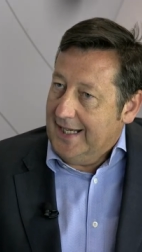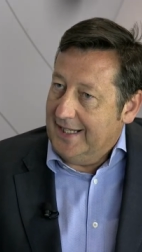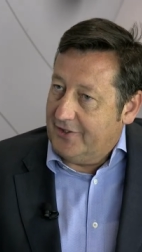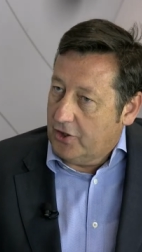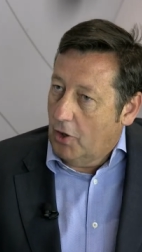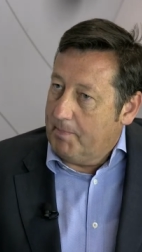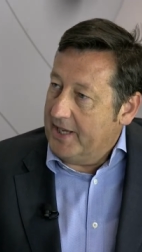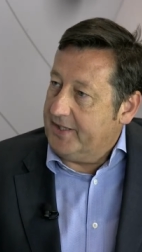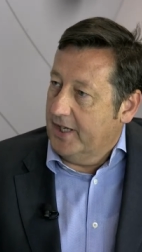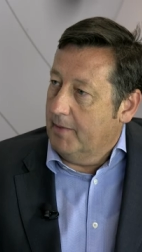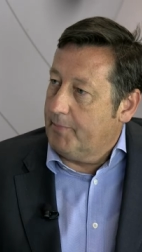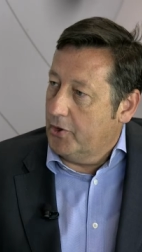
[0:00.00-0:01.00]
it's got
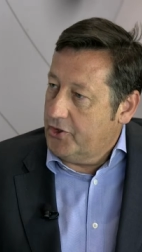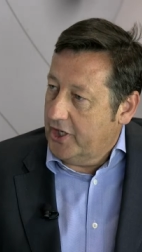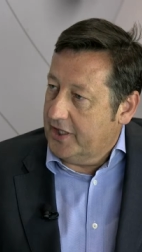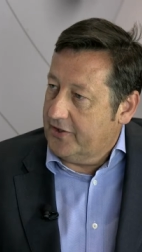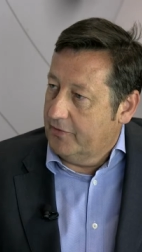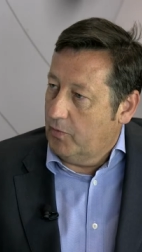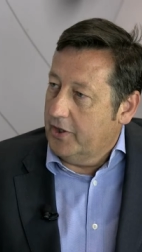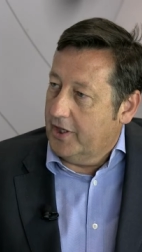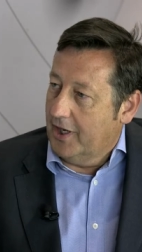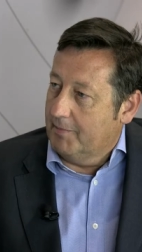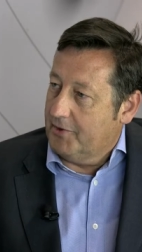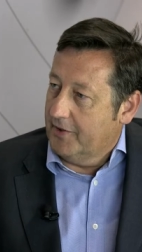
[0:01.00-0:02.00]
better. Projects have
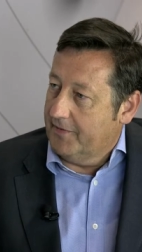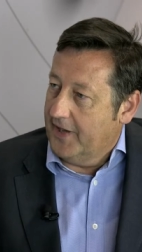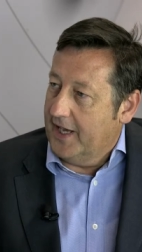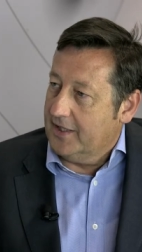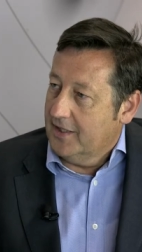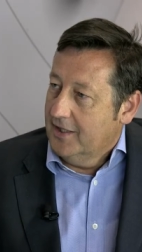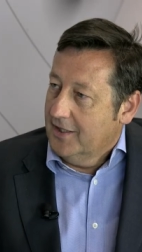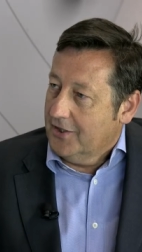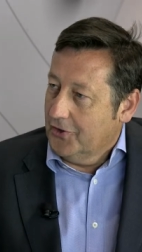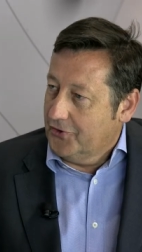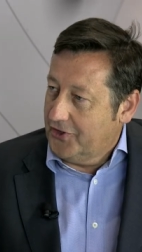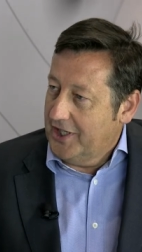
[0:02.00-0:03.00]
woken up to the fact mm.
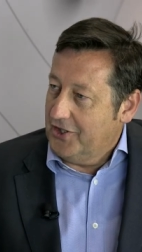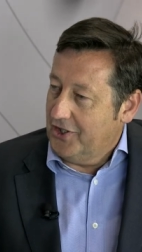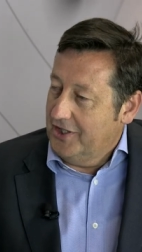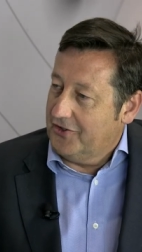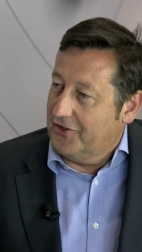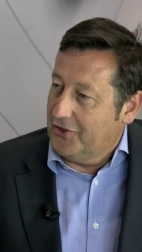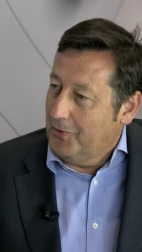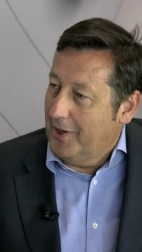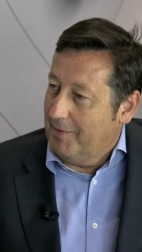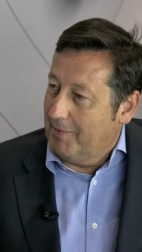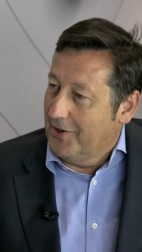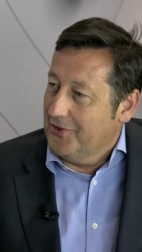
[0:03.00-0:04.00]
consultation is a
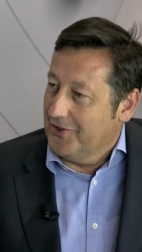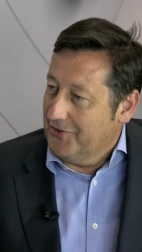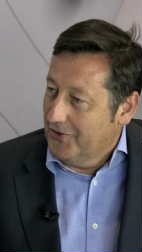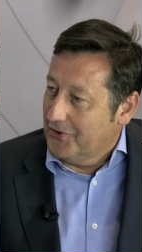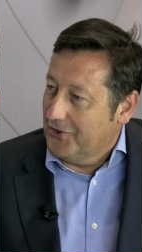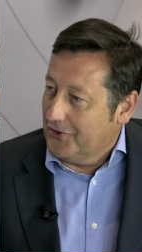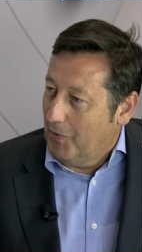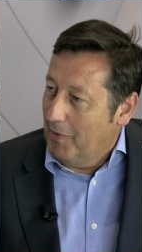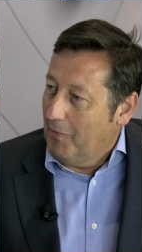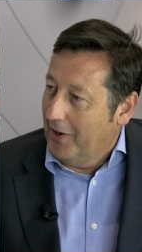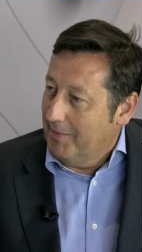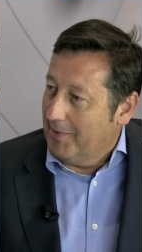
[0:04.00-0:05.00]
two-way process, yeah. not just a one-way